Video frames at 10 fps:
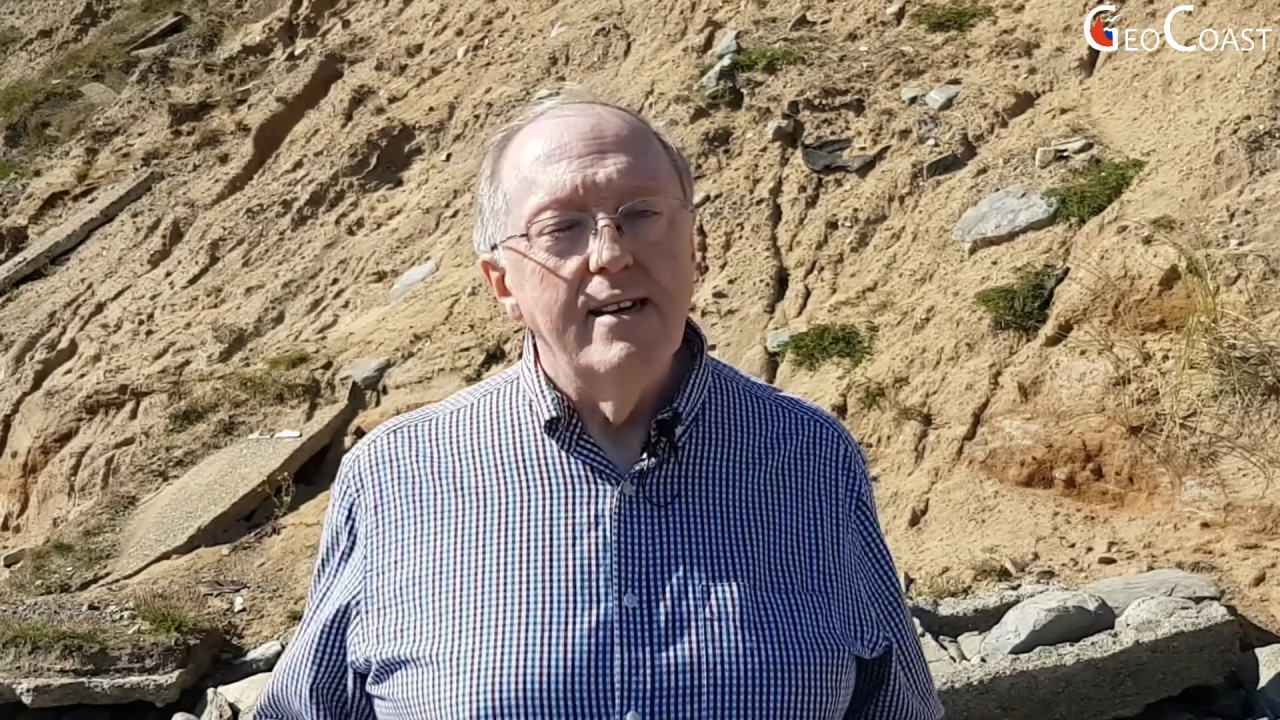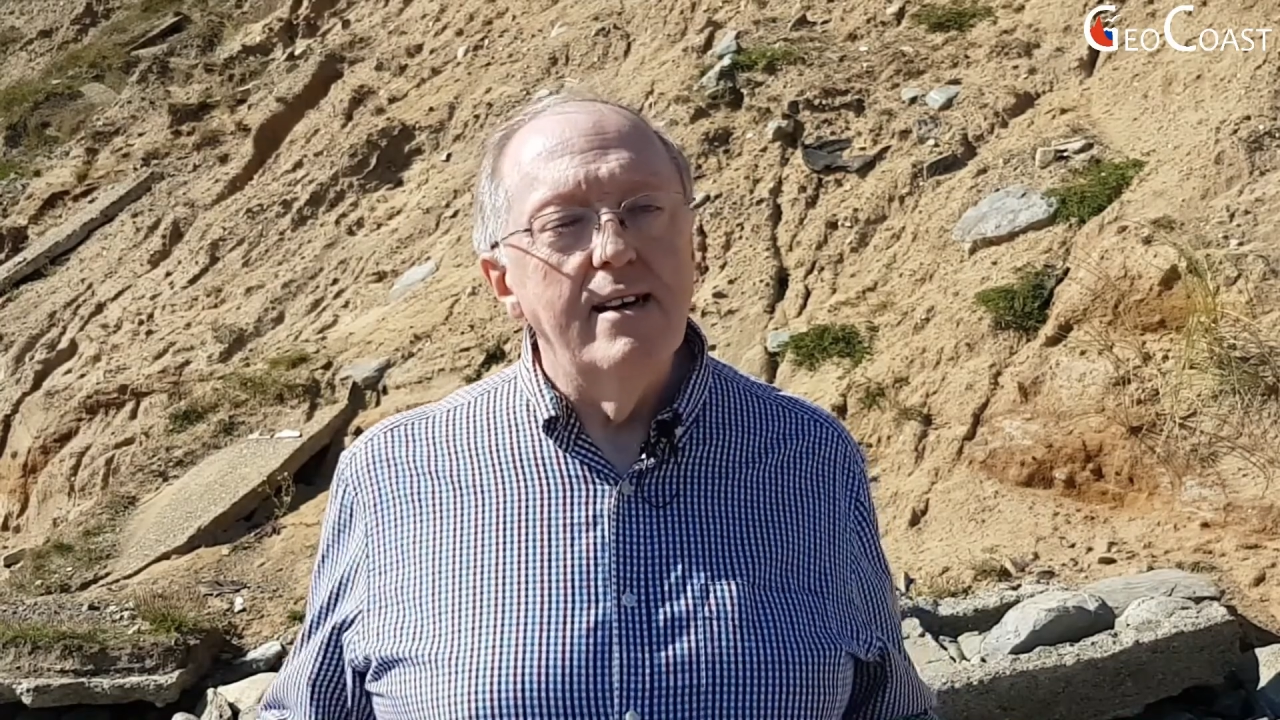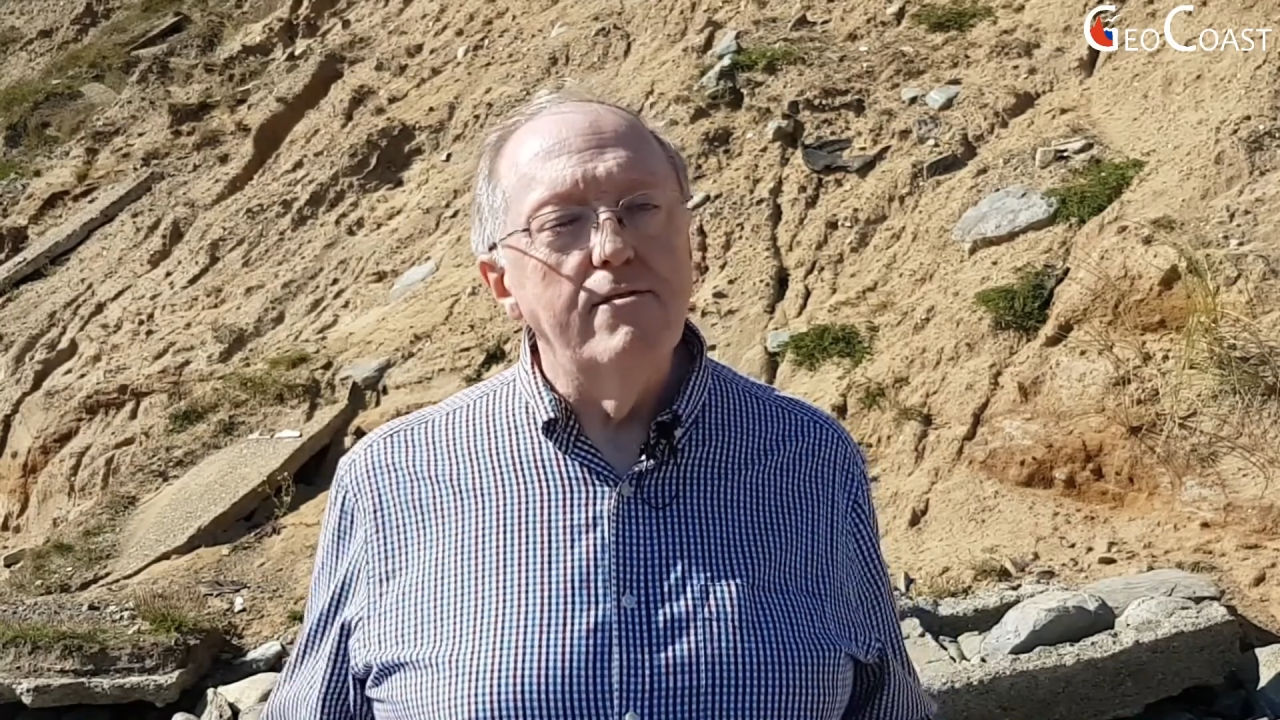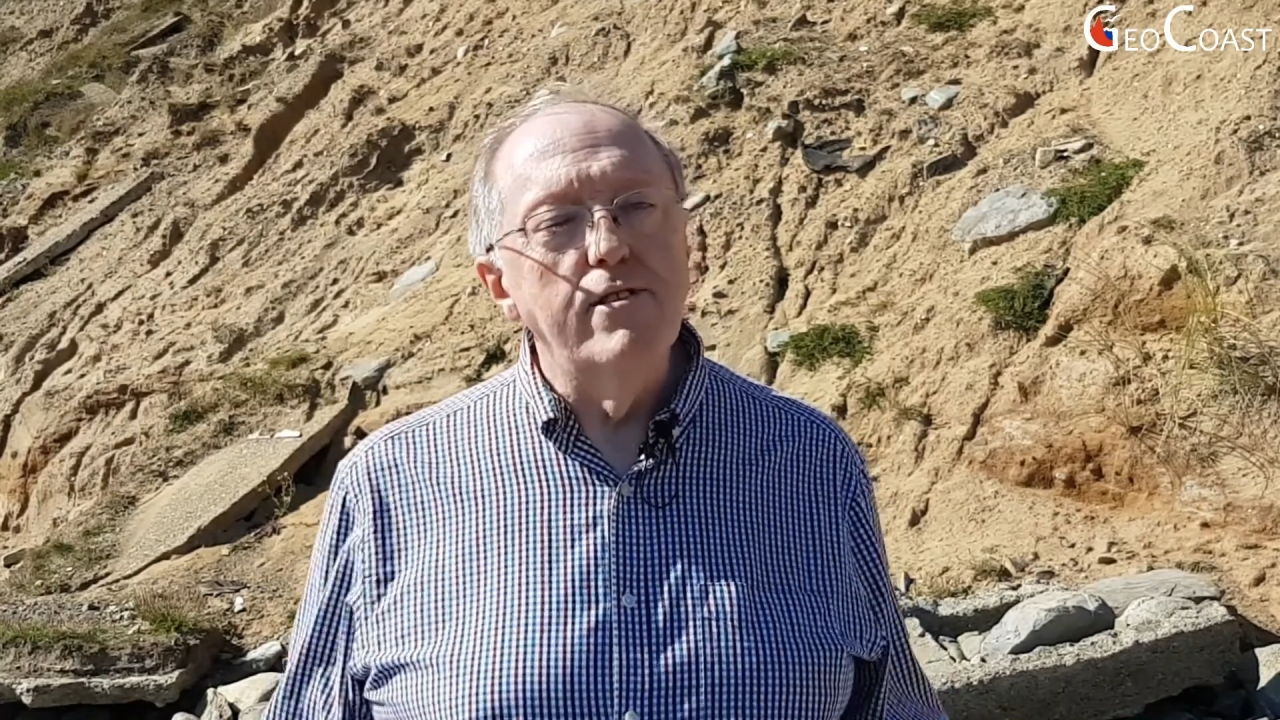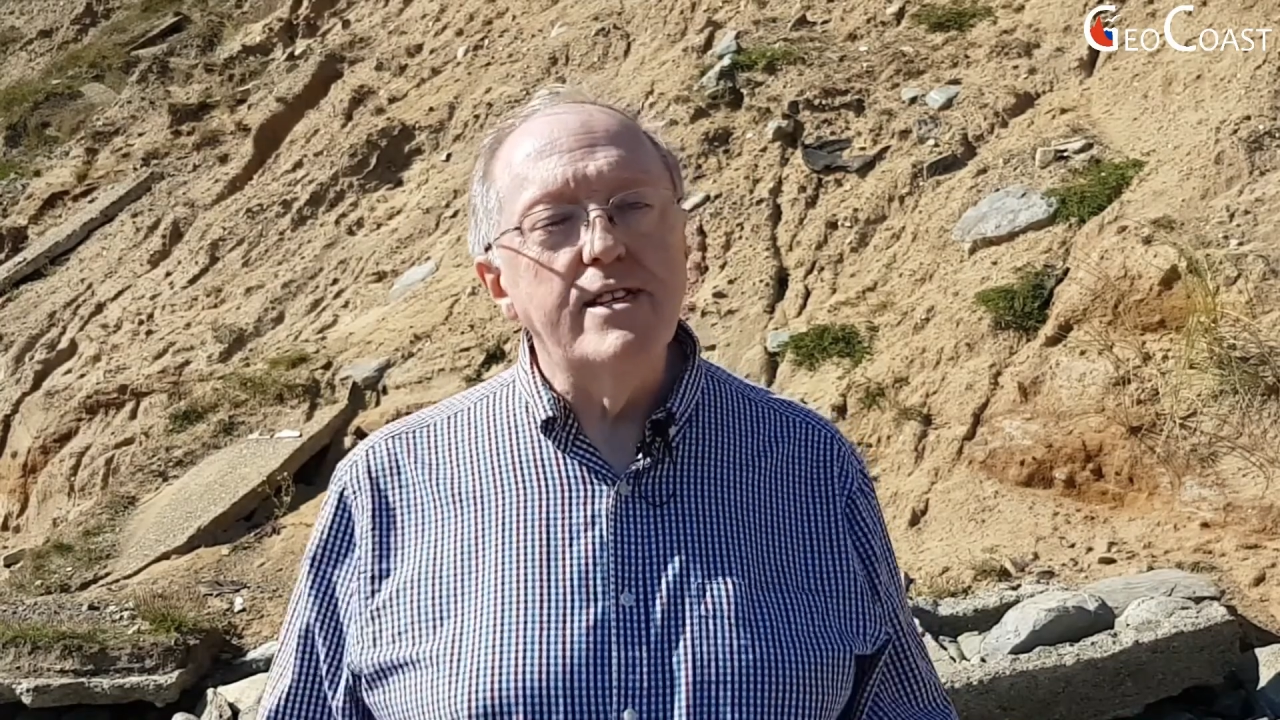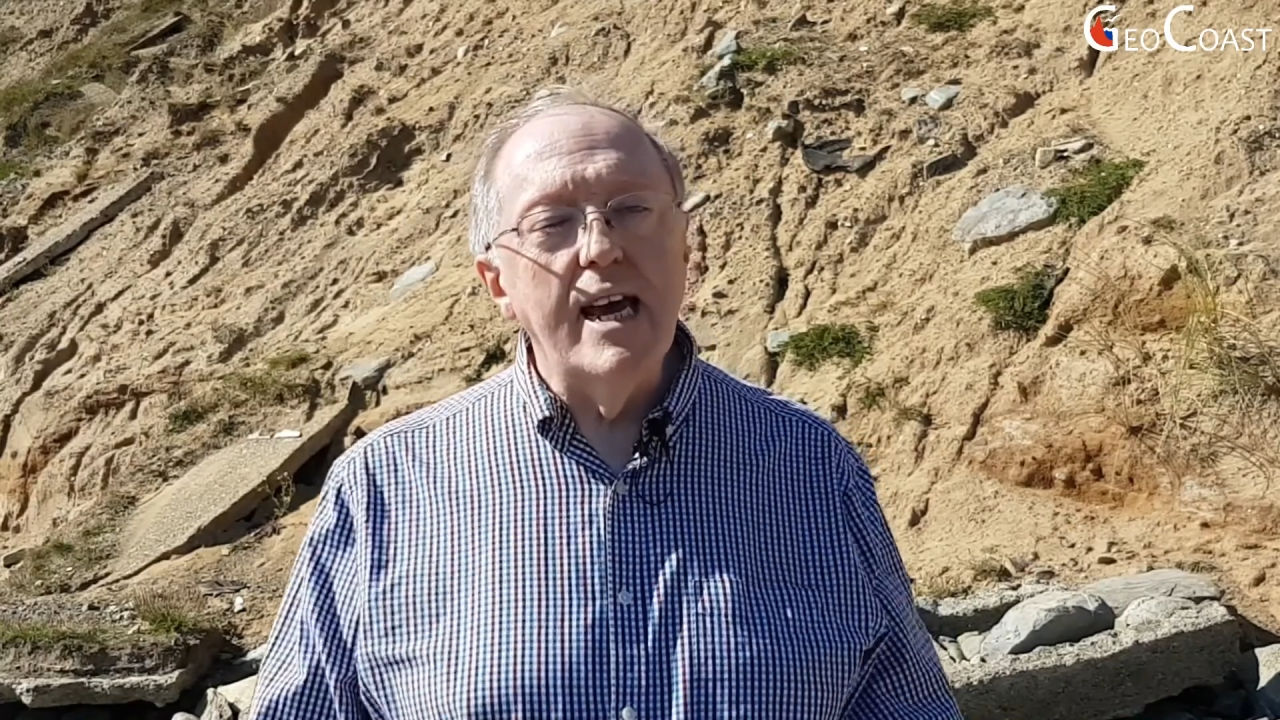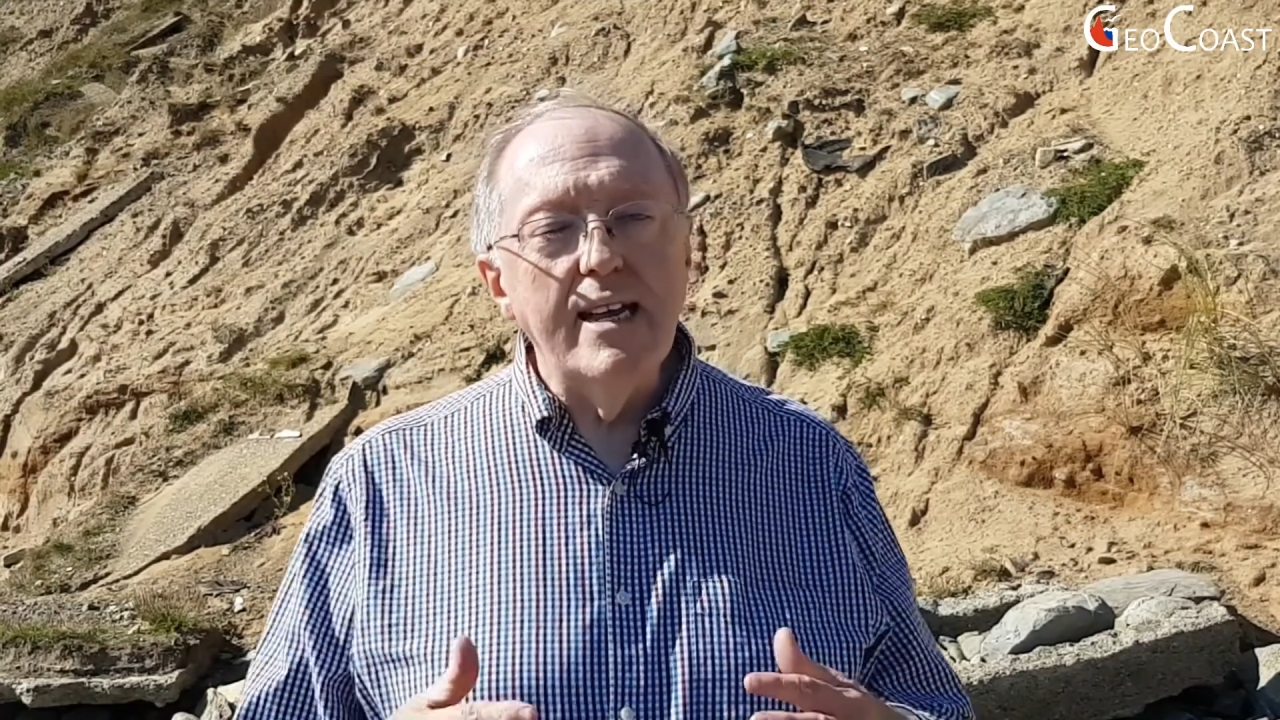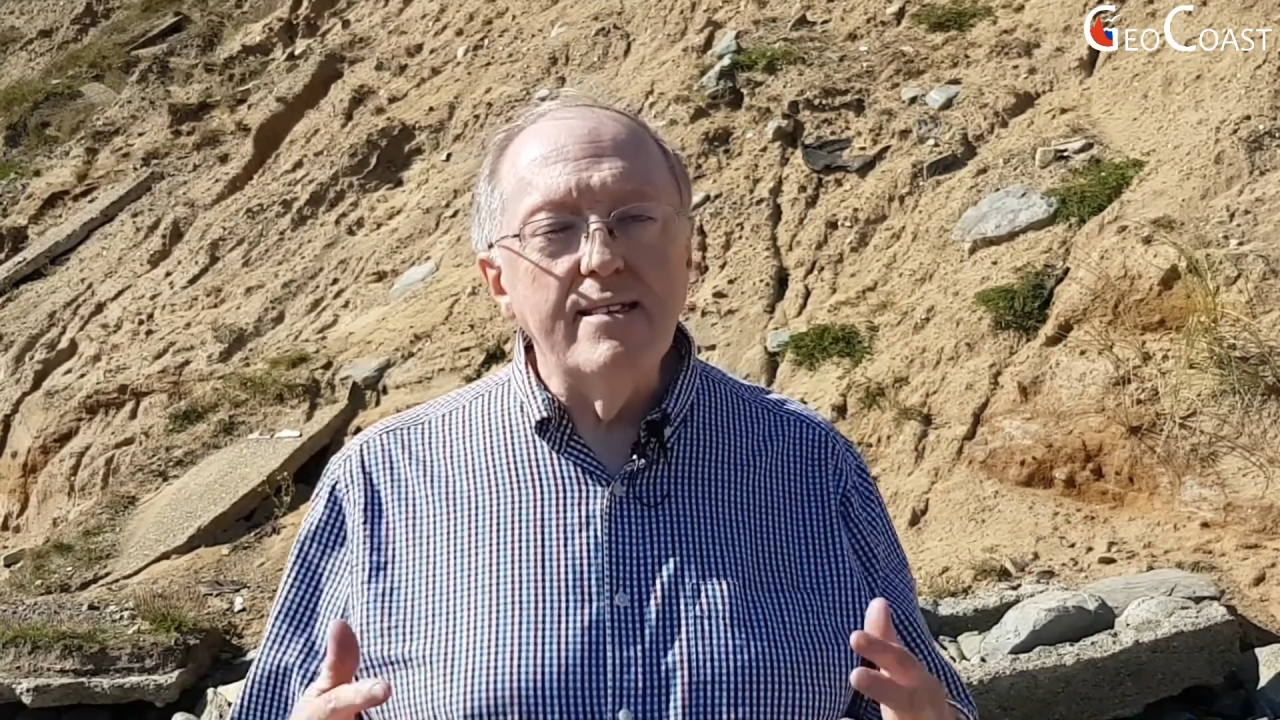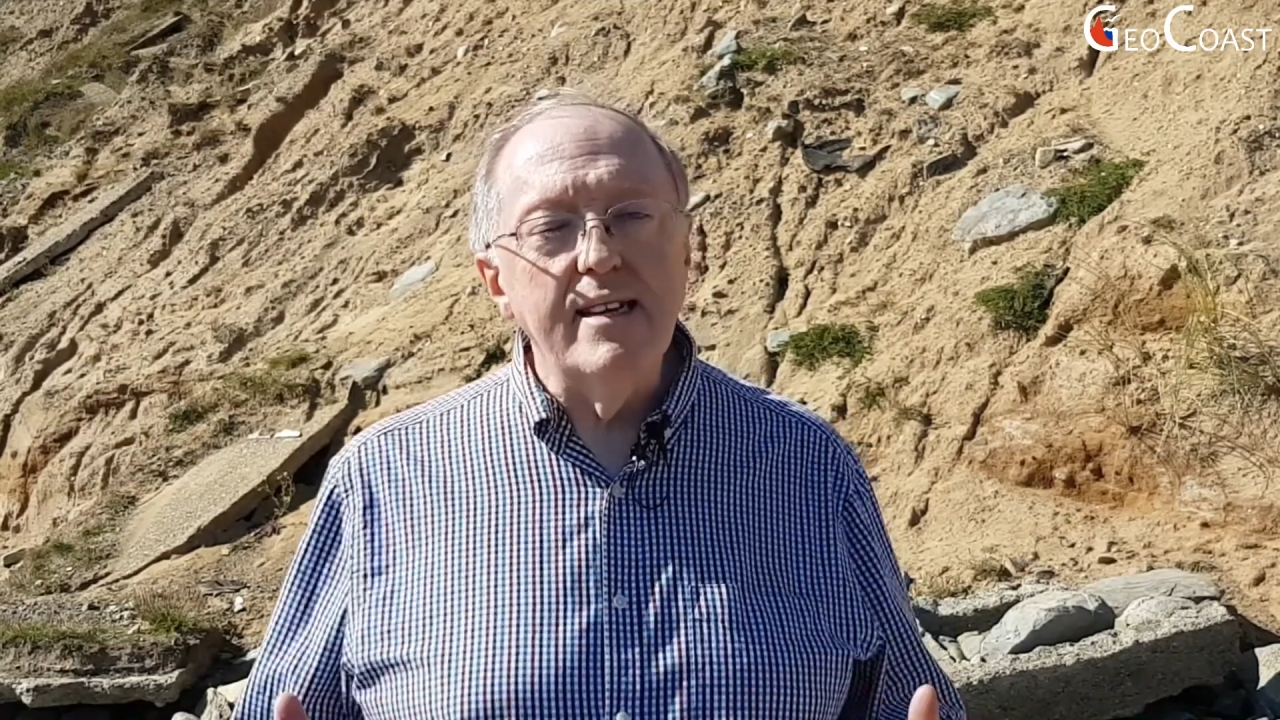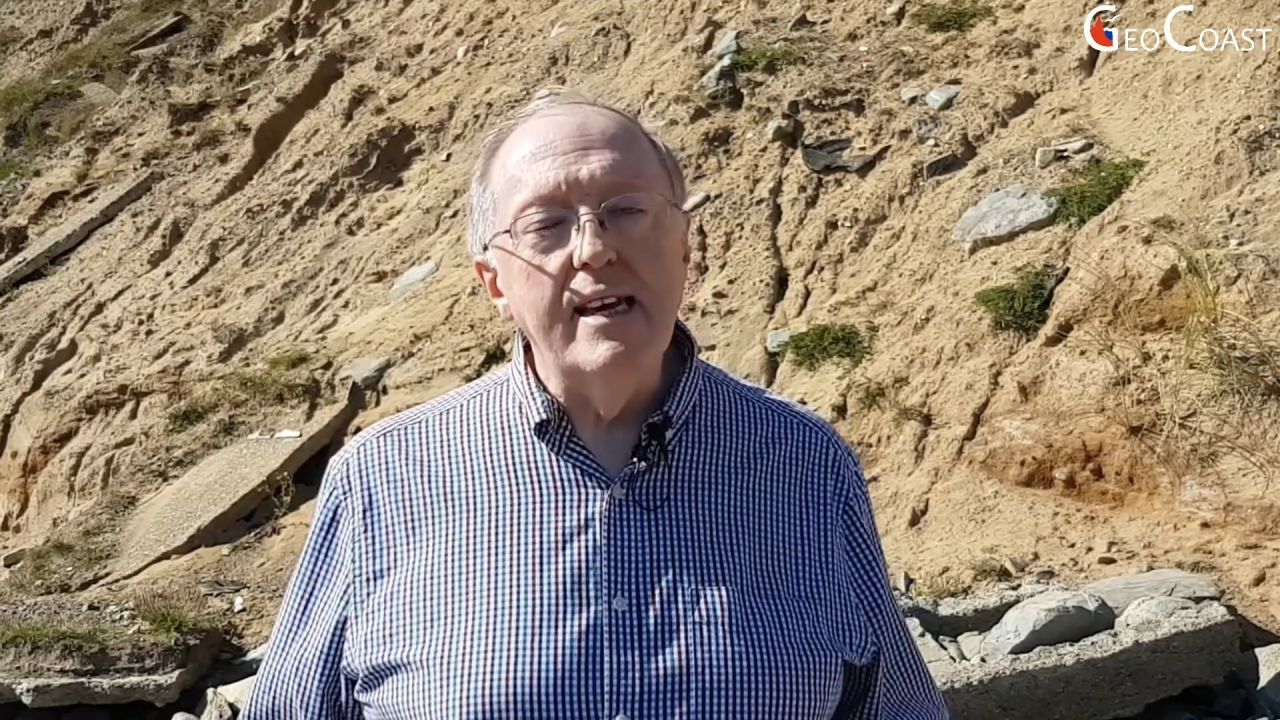it retains